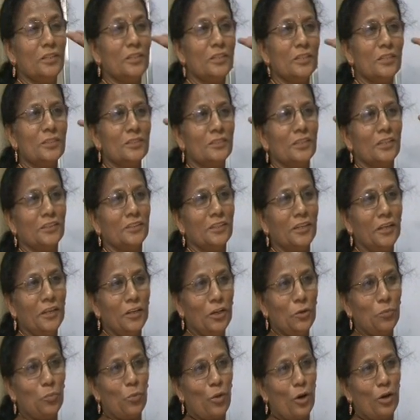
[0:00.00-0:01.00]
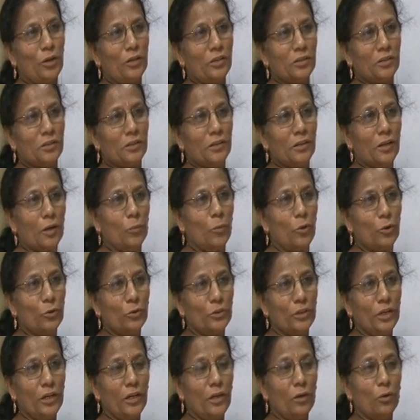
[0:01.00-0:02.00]
is the theory part about
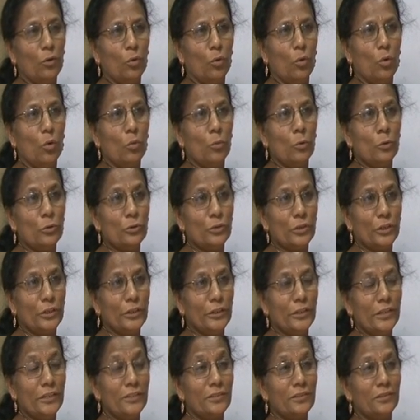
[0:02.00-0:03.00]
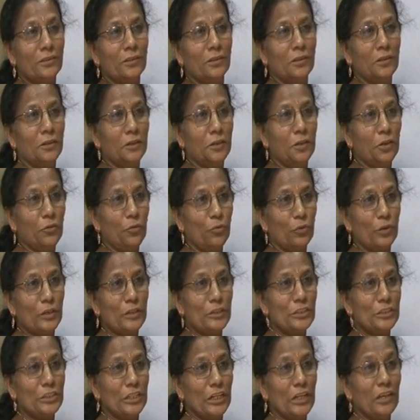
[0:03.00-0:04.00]
the homogeneous
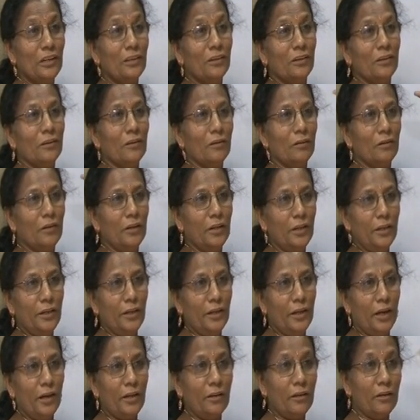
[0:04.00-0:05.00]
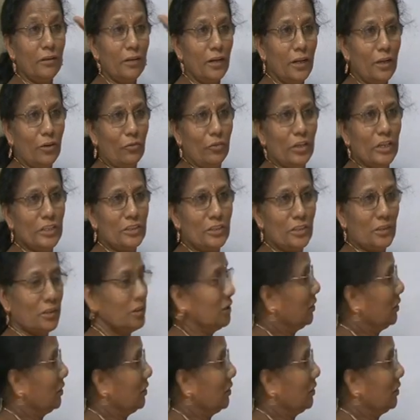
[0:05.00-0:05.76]
differential linear equation.